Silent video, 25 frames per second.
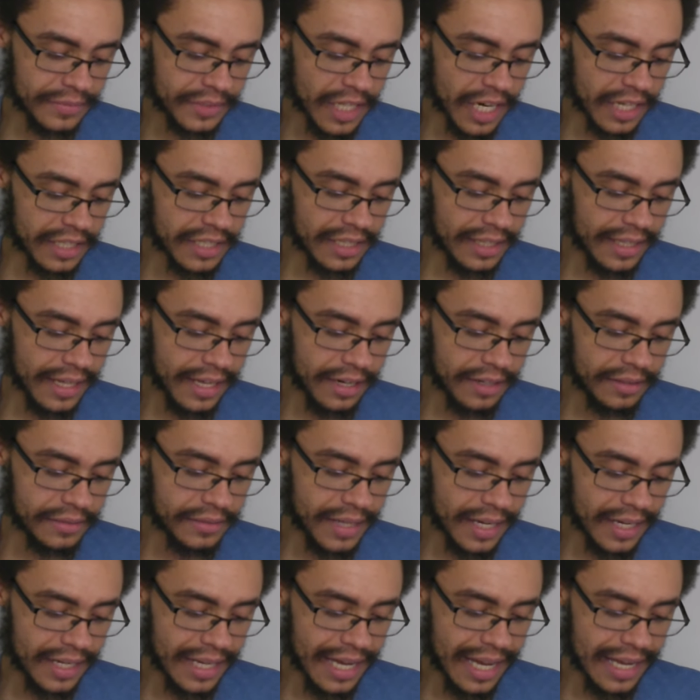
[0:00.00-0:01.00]
Talk to you
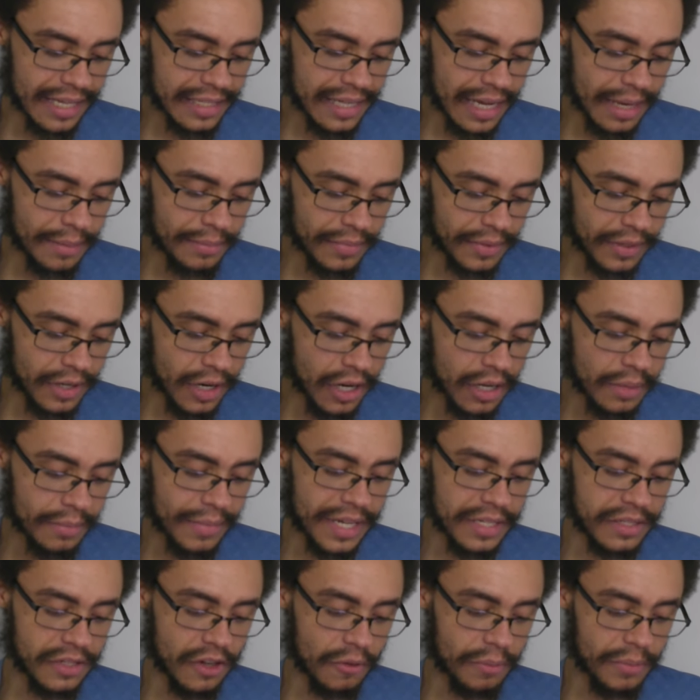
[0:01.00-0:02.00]
later. And yes, I'm calling
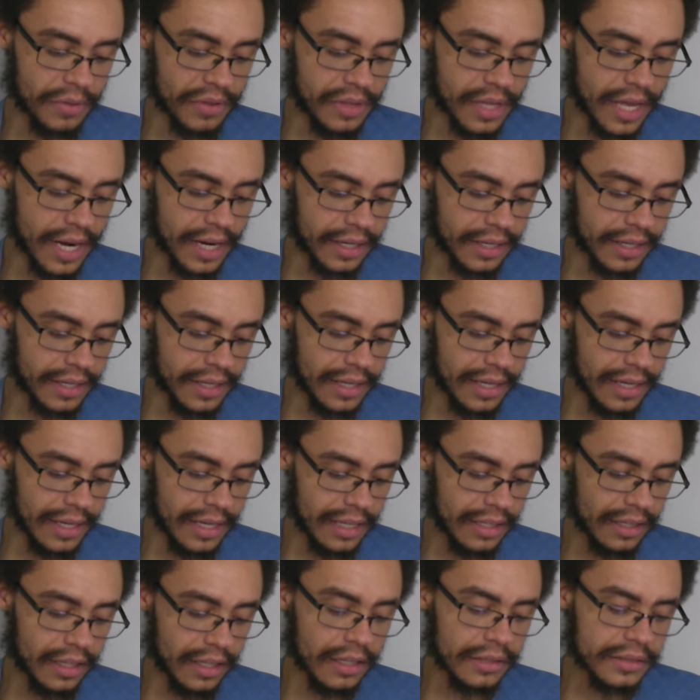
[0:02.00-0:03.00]
myself pathetic.
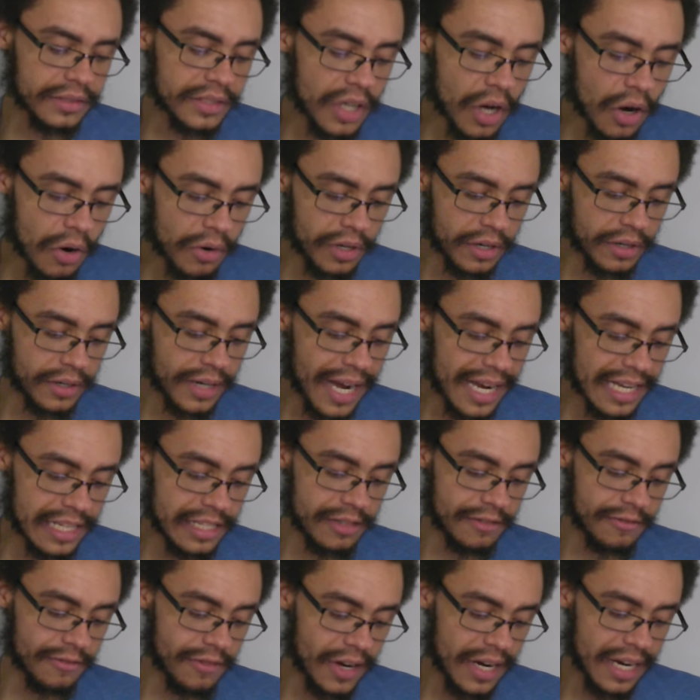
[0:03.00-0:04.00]
Lol, don't. You're
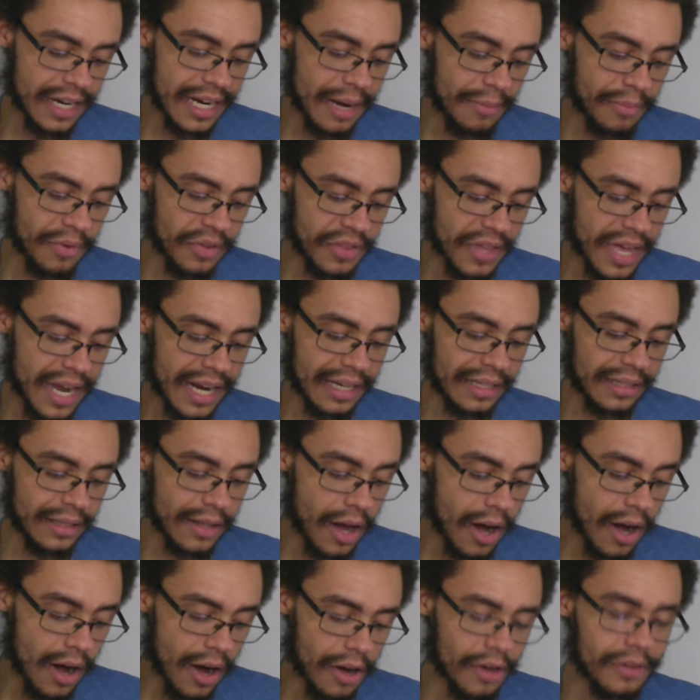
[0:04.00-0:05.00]
nice and funny, not pathetic.
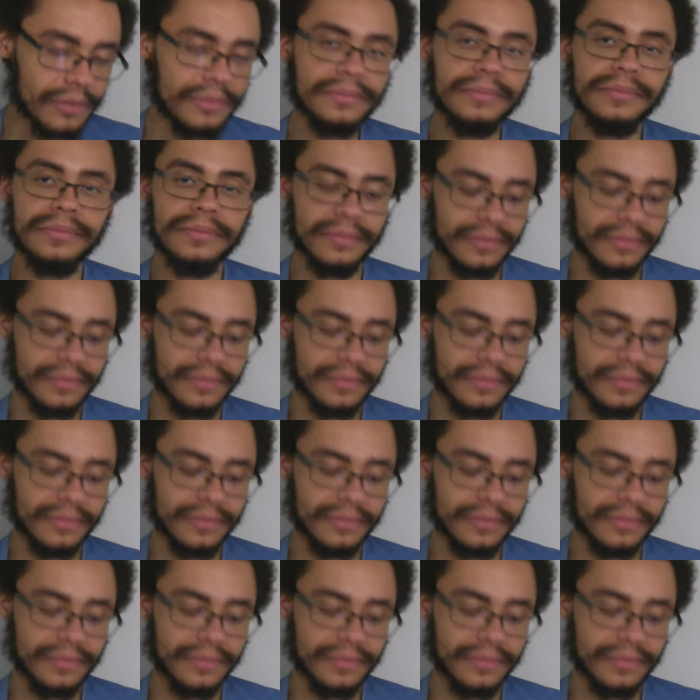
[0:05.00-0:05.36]
Lol.